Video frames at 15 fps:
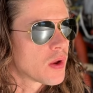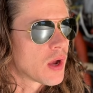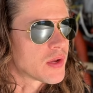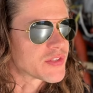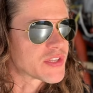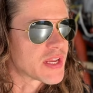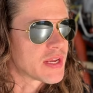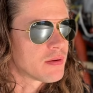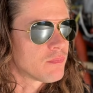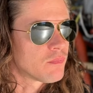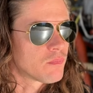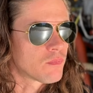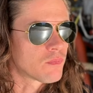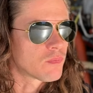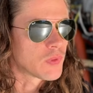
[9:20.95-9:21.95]
I'll say
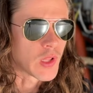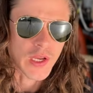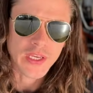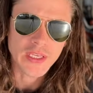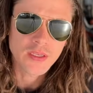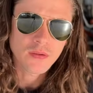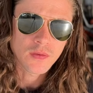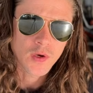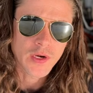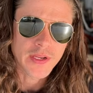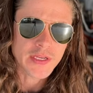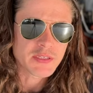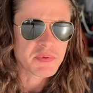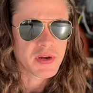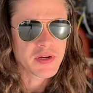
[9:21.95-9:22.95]
lucky learning
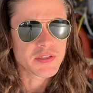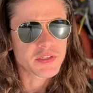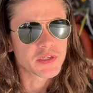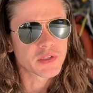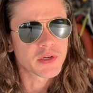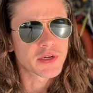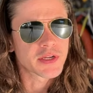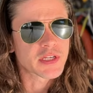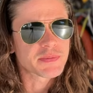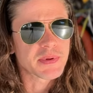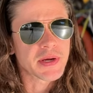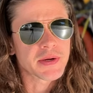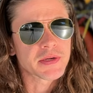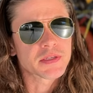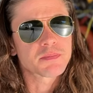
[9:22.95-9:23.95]
experience, good learning
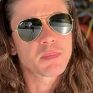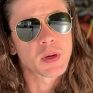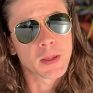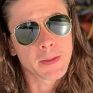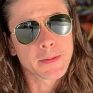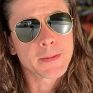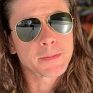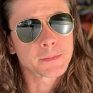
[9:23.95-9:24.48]
experience, but